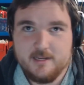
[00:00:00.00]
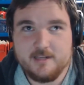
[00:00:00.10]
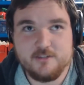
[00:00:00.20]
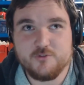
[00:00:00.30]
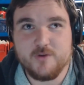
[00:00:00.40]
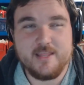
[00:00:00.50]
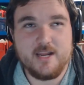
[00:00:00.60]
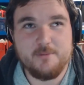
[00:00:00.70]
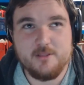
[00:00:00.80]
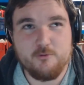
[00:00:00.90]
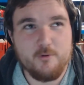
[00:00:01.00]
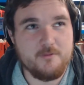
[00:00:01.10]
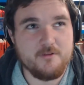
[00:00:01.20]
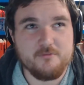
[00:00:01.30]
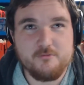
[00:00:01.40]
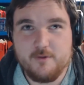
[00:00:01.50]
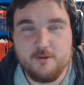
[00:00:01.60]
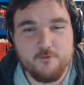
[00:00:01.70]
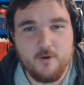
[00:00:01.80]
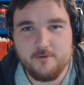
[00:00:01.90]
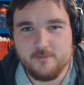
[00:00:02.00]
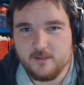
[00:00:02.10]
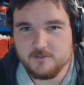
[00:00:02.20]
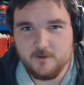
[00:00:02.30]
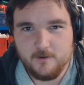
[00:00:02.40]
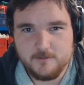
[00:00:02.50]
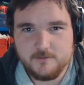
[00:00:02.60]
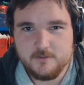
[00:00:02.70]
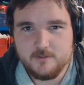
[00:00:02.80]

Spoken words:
in Australia, that'd be the equivalent of $300,000 or $400,000.